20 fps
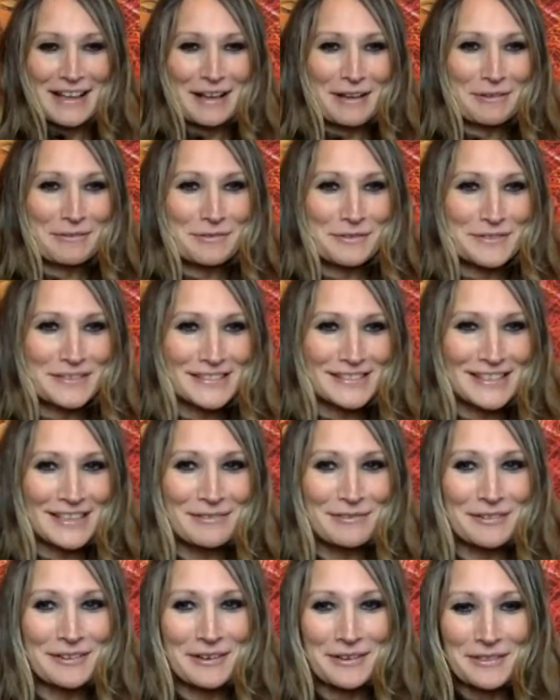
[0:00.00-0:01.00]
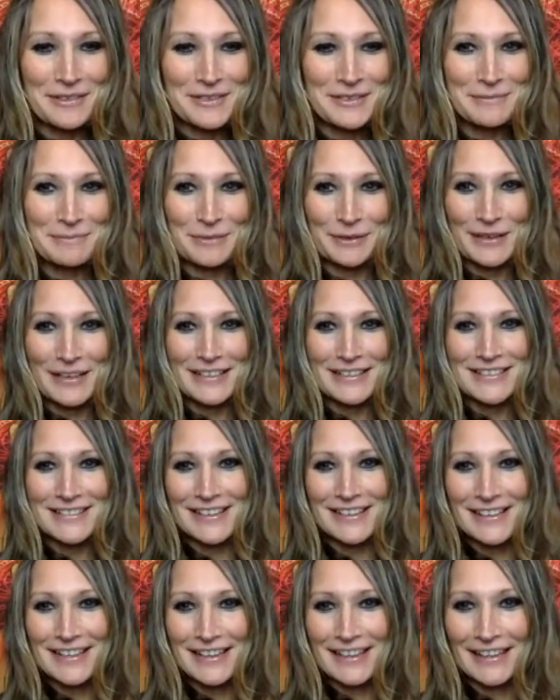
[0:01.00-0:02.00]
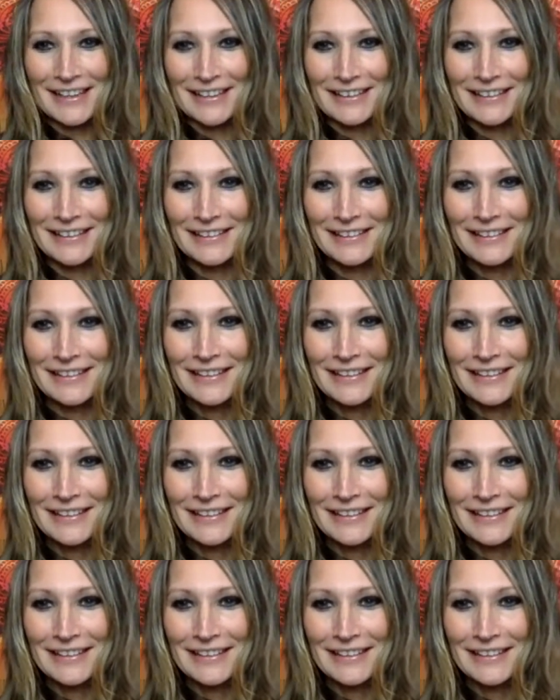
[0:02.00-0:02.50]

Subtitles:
We'll see what all this brings on.